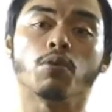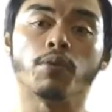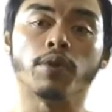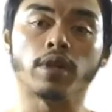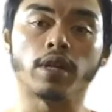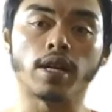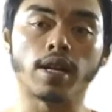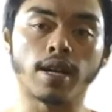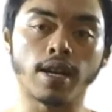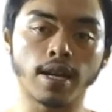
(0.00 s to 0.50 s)

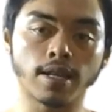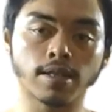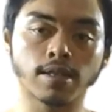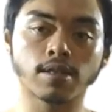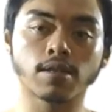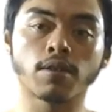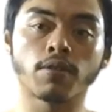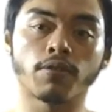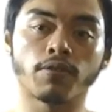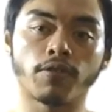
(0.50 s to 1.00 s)
with
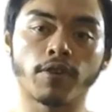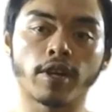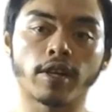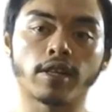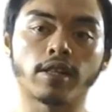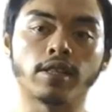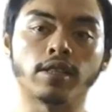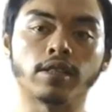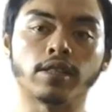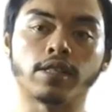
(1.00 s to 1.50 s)
less fat
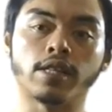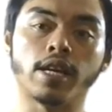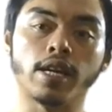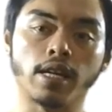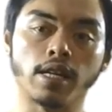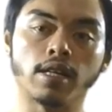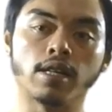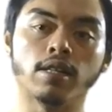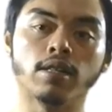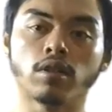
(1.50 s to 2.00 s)
intake.
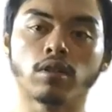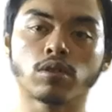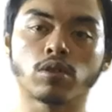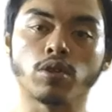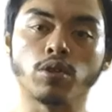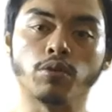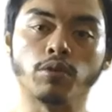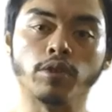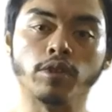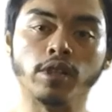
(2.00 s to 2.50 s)
So
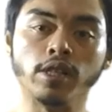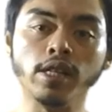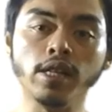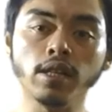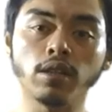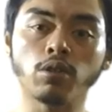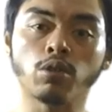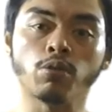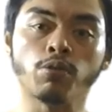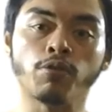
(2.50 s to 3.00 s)
you
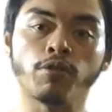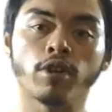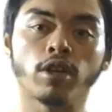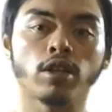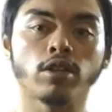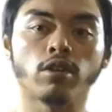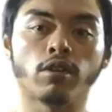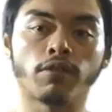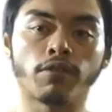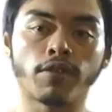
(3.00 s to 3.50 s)
need to
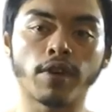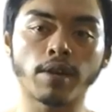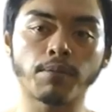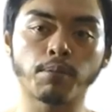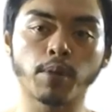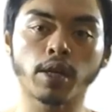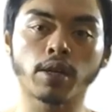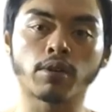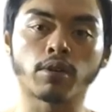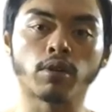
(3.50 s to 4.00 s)
fill your fat
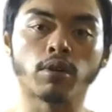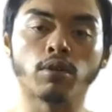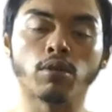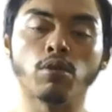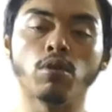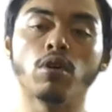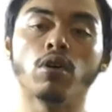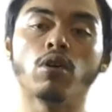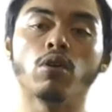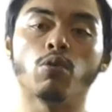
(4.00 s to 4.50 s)
macro
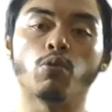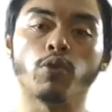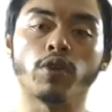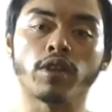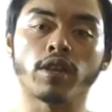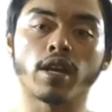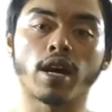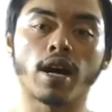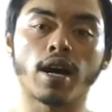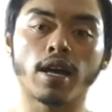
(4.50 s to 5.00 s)

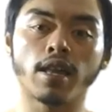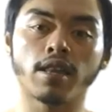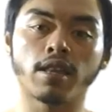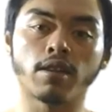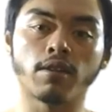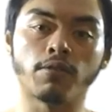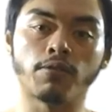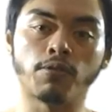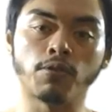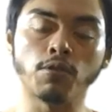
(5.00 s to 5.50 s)
with
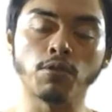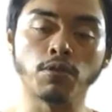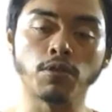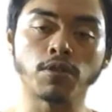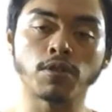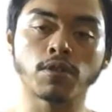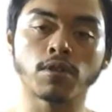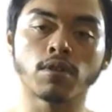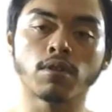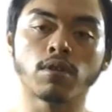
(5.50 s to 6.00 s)
other
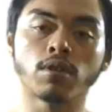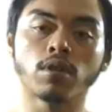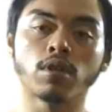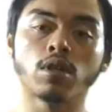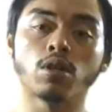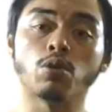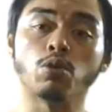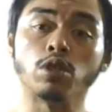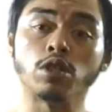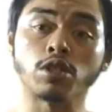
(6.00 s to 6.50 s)
foods.
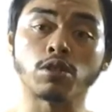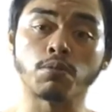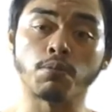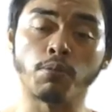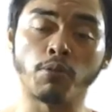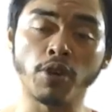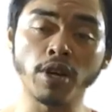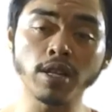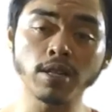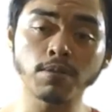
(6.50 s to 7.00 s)
Which
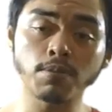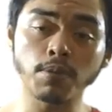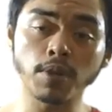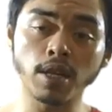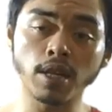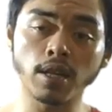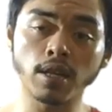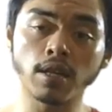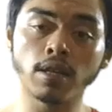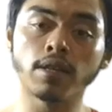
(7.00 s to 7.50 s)
brings
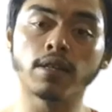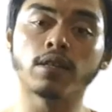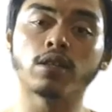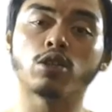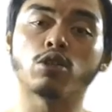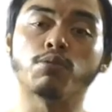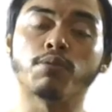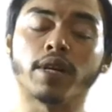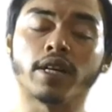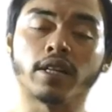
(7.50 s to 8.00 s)
me
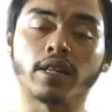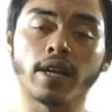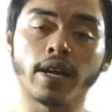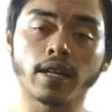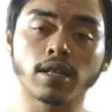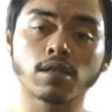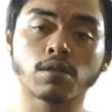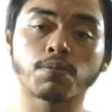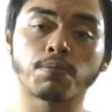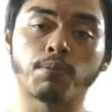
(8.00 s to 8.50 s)
to my
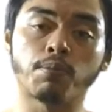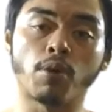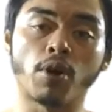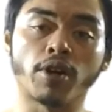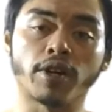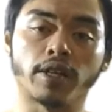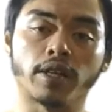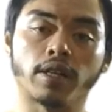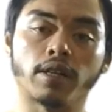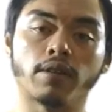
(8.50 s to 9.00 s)
next
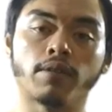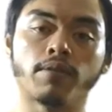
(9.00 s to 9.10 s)
point,